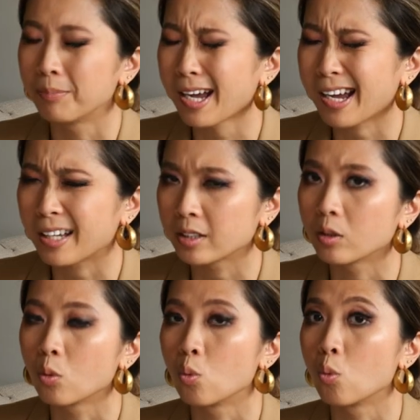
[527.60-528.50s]
But
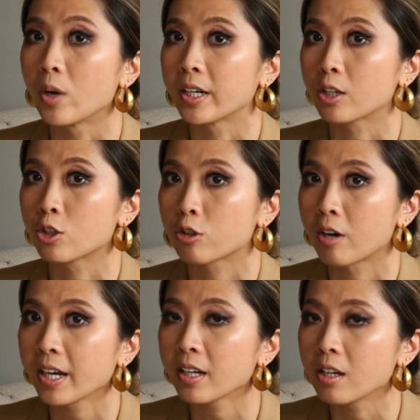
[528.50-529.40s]
when I
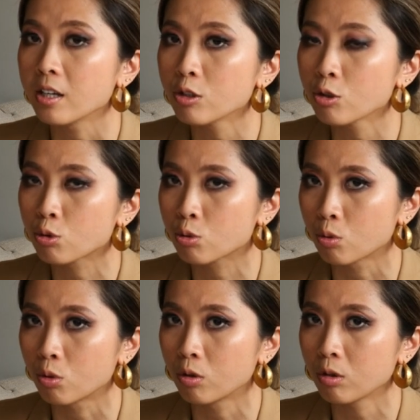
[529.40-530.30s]
try in
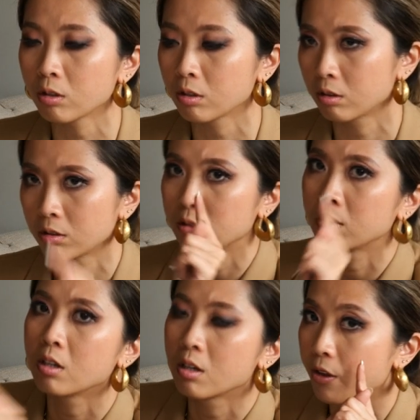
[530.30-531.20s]
store,
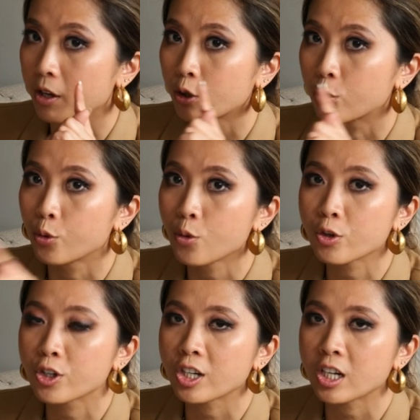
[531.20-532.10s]
the
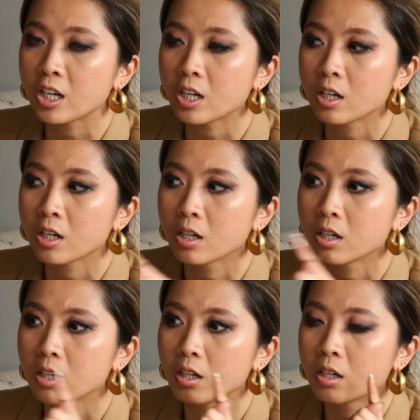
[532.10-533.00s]
Gucci
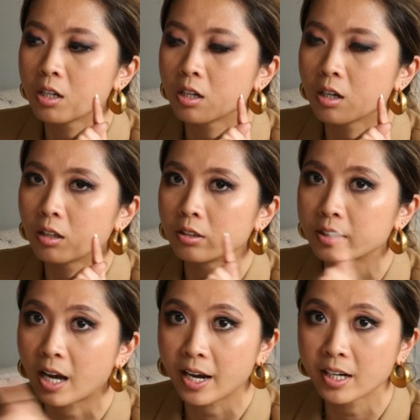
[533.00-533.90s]

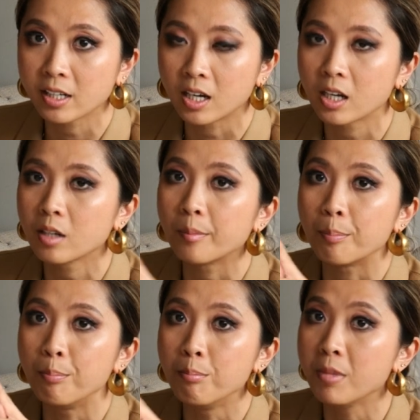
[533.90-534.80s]
Diana
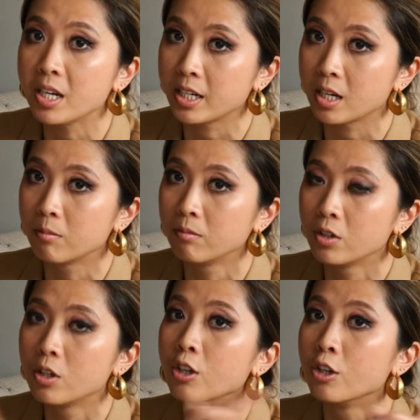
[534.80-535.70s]

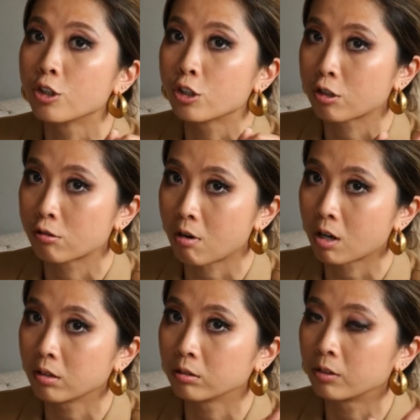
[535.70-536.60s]
medium
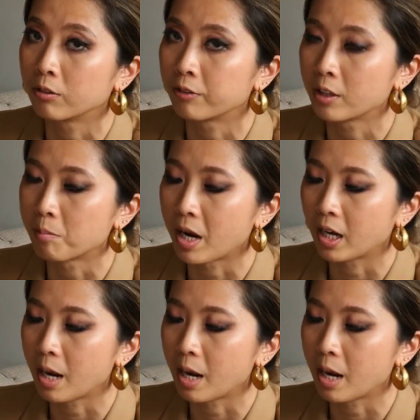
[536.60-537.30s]
struggle to fit my